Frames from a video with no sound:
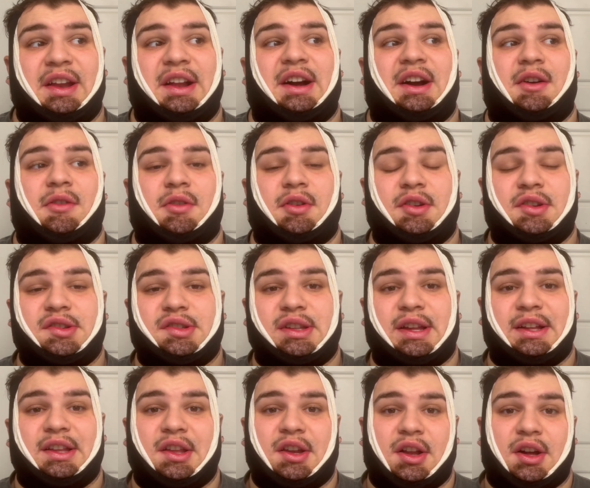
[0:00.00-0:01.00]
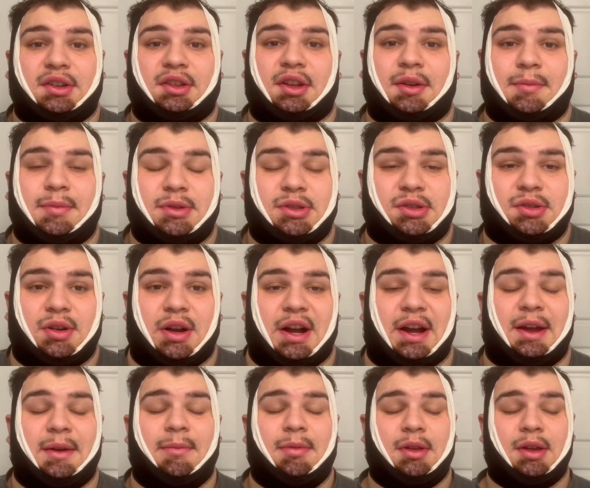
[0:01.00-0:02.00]
8 hours, like the doctor
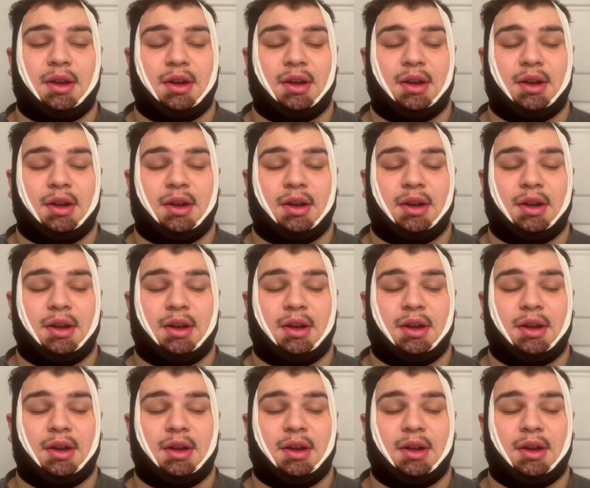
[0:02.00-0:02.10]
prescribed.